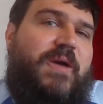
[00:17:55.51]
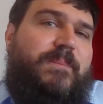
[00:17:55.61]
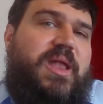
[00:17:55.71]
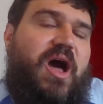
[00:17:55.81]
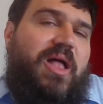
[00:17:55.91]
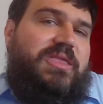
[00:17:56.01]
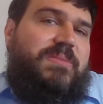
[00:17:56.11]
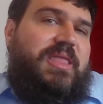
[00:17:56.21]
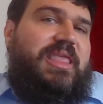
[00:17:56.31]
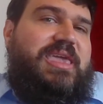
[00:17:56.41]
but
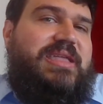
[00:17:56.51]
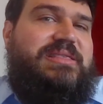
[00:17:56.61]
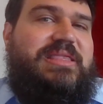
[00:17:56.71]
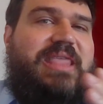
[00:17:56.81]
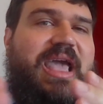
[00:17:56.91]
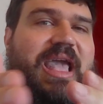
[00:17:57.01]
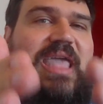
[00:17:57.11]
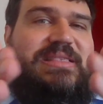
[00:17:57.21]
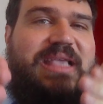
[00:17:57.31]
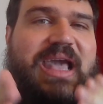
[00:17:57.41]
ultimately
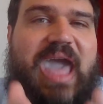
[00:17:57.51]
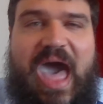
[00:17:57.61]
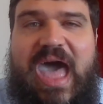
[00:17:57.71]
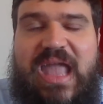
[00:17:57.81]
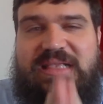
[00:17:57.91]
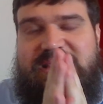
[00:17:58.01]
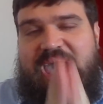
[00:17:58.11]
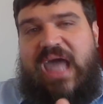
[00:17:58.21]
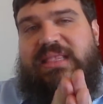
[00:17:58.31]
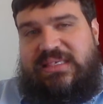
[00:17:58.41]
it's
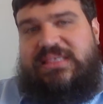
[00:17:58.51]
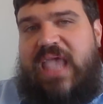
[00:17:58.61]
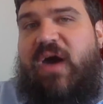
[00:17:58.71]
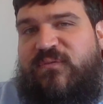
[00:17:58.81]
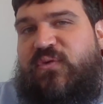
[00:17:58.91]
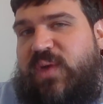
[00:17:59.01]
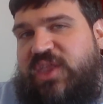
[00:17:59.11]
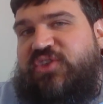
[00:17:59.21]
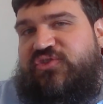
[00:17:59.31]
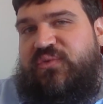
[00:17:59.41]
God's self who
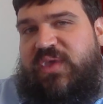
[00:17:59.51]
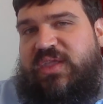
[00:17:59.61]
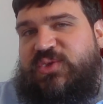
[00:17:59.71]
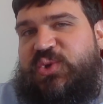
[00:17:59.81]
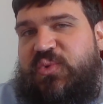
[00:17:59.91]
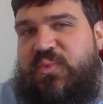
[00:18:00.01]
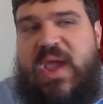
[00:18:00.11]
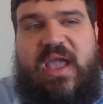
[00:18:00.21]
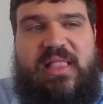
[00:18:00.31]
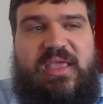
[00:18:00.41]
intervenes
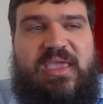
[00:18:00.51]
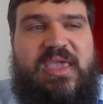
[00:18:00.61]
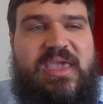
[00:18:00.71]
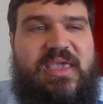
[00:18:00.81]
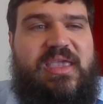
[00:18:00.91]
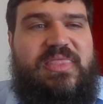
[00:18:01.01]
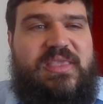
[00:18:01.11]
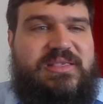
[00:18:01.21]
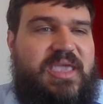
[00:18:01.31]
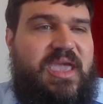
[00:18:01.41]
directly in
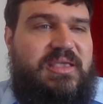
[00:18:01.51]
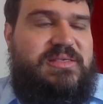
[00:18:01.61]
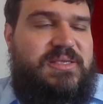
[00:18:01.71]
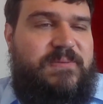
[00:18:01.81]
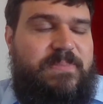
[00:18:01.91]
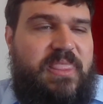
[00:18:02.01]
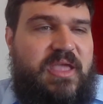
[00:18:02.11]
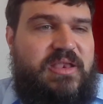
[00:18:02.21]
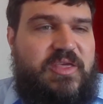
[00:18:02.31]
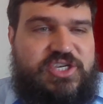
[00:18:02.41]
this case. The